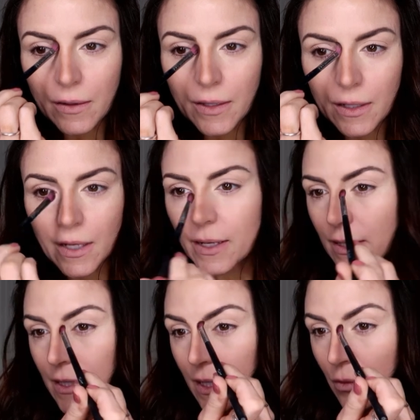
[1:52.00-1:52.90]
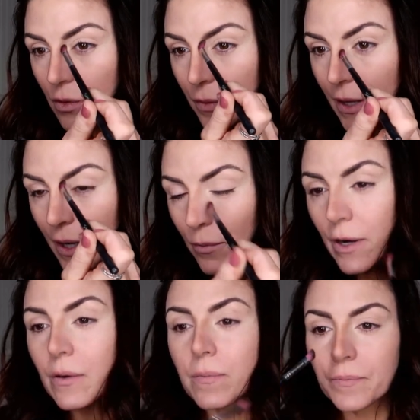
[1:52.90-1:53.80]
and then connecting it with my
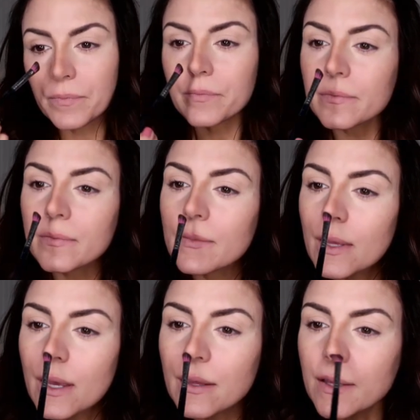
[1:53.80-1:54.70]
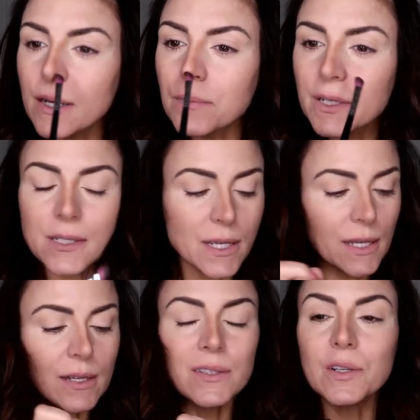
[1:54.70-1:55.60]
eyebrow. And then I'm going to
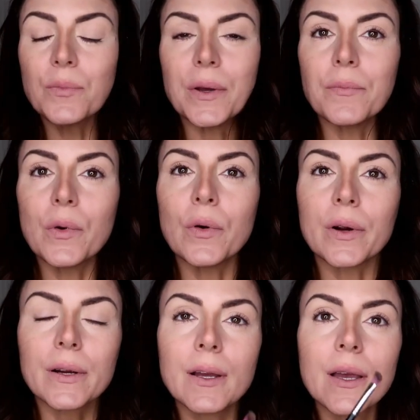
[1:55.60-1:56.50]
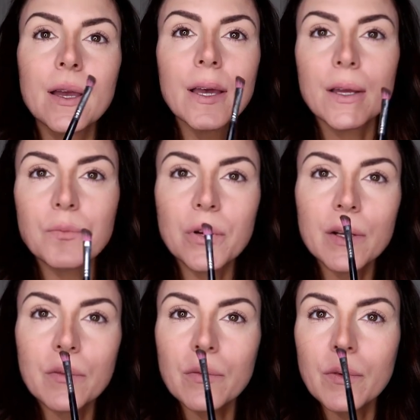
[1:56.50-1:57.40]
take a little bit more and
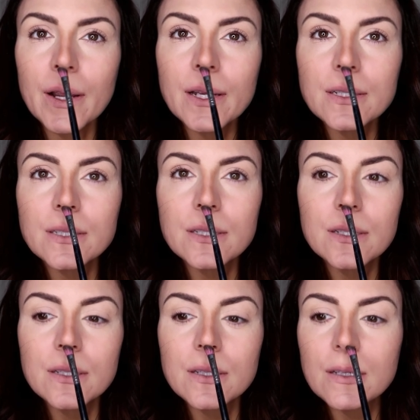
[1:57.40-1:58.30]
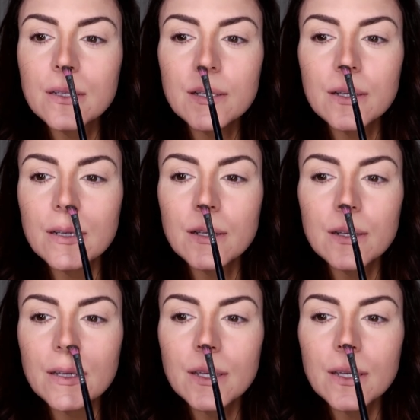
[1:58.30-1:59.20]
put it right
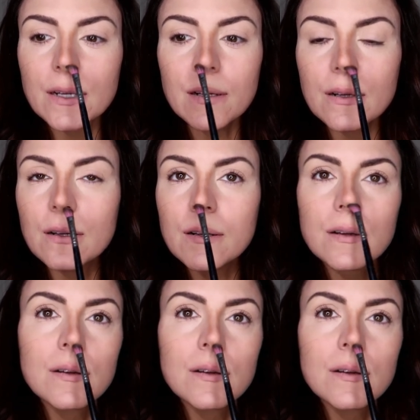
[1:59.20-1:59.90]
here.